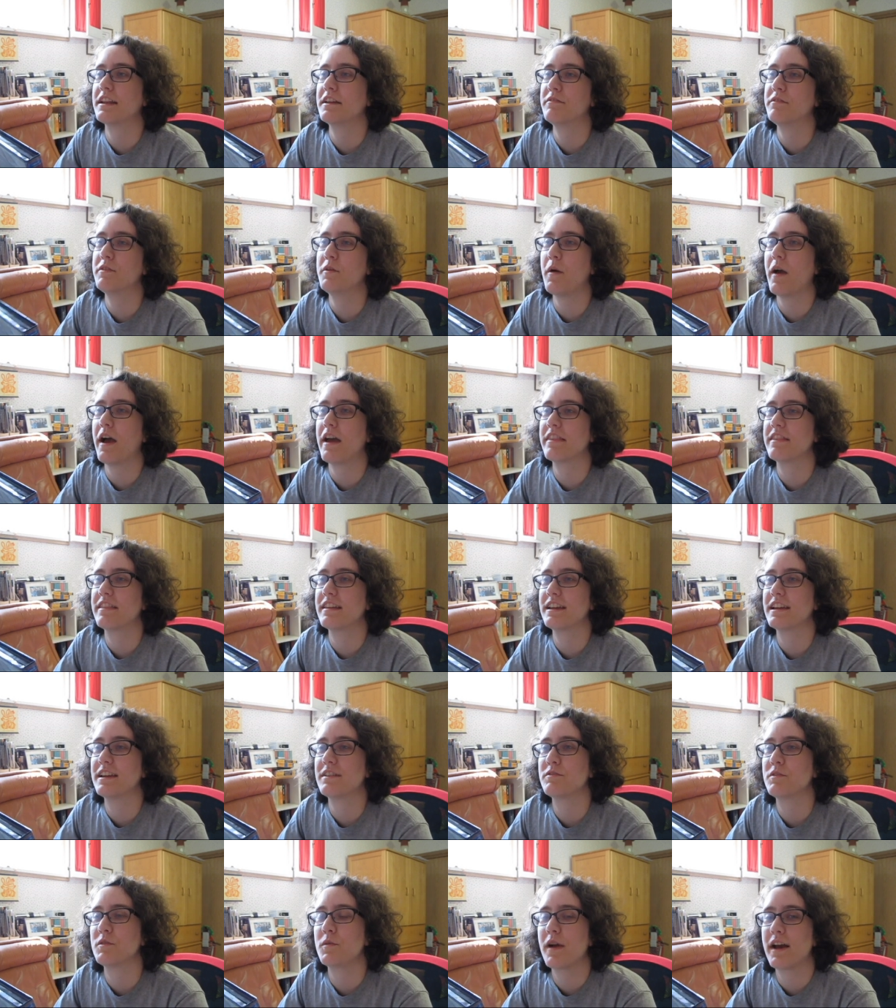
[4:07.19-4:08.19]
I think
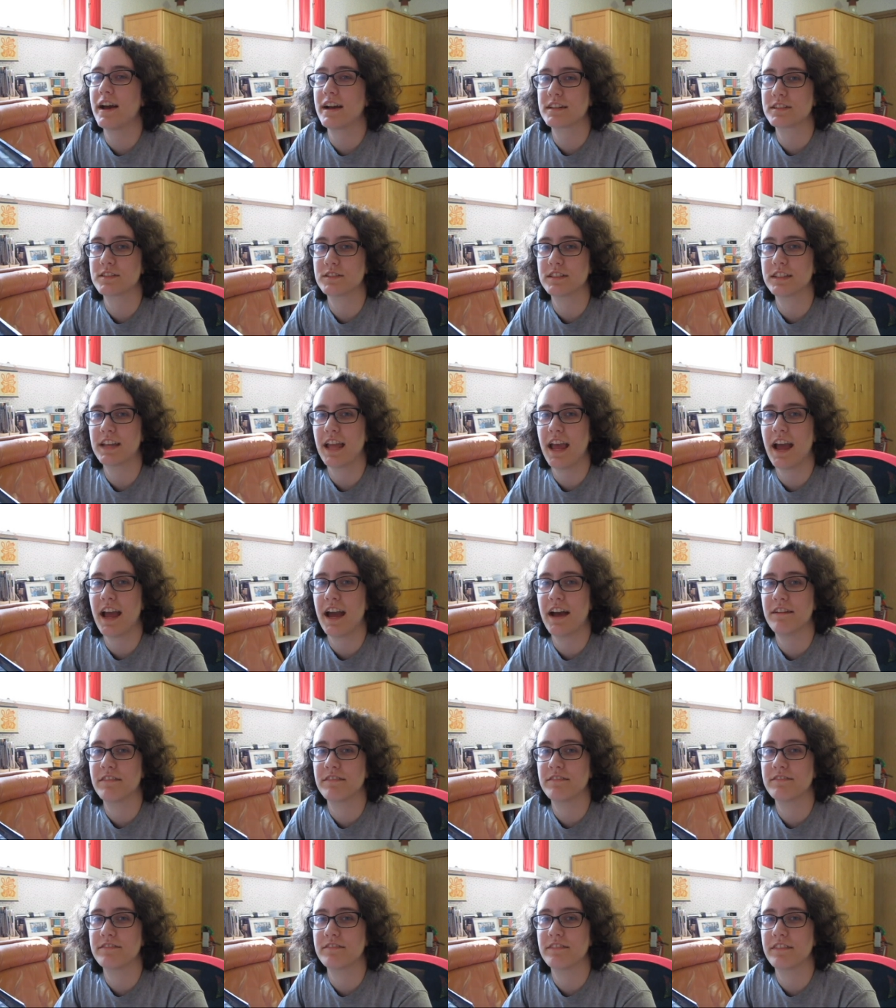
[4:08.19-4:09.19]
if you actually
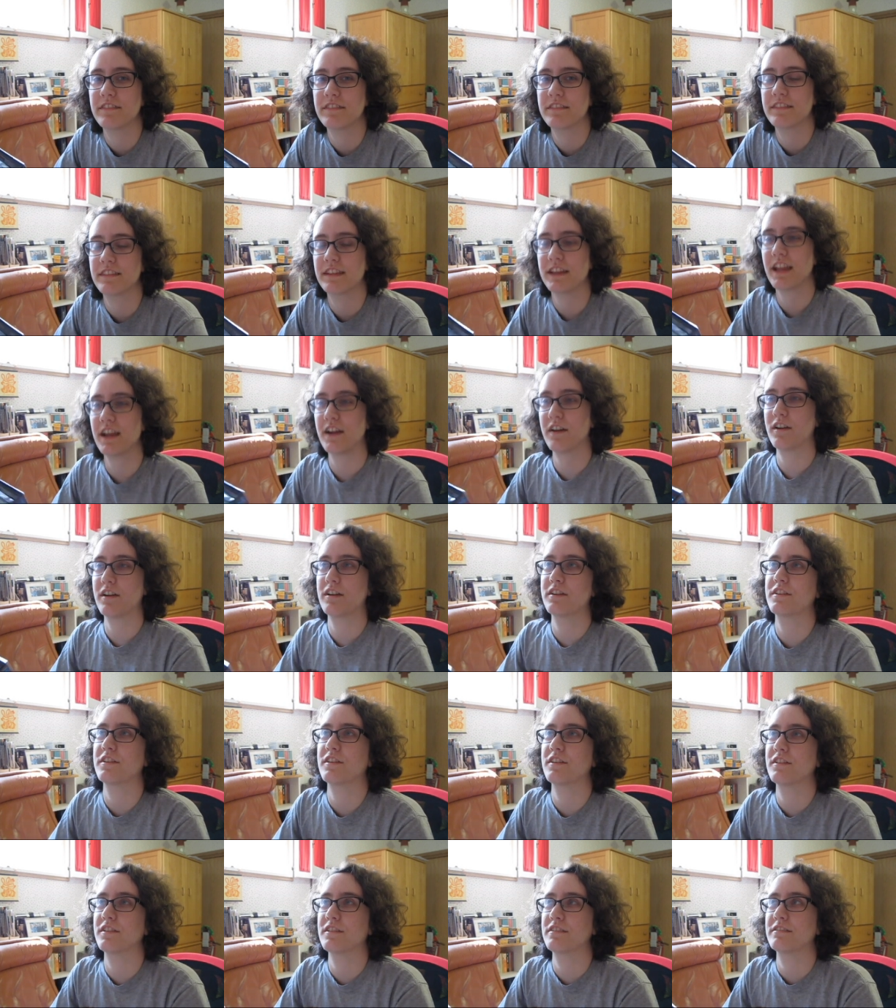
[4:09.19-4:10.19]
have the
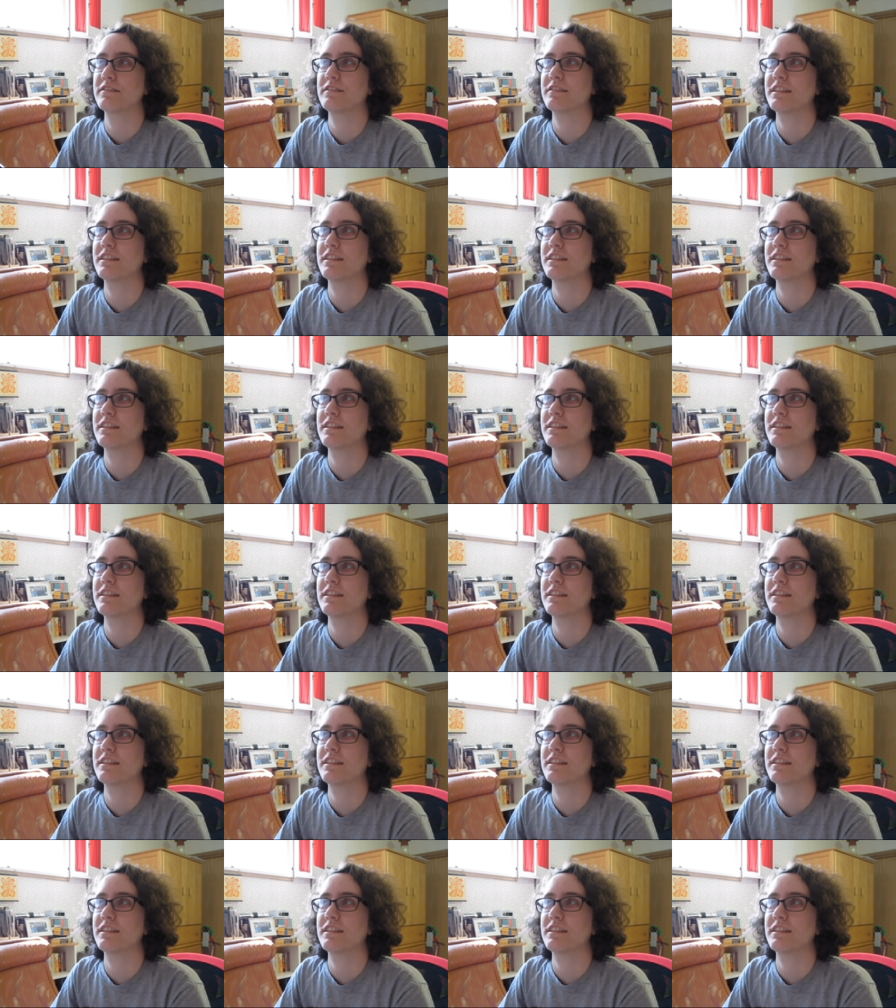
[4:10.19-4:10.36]
character,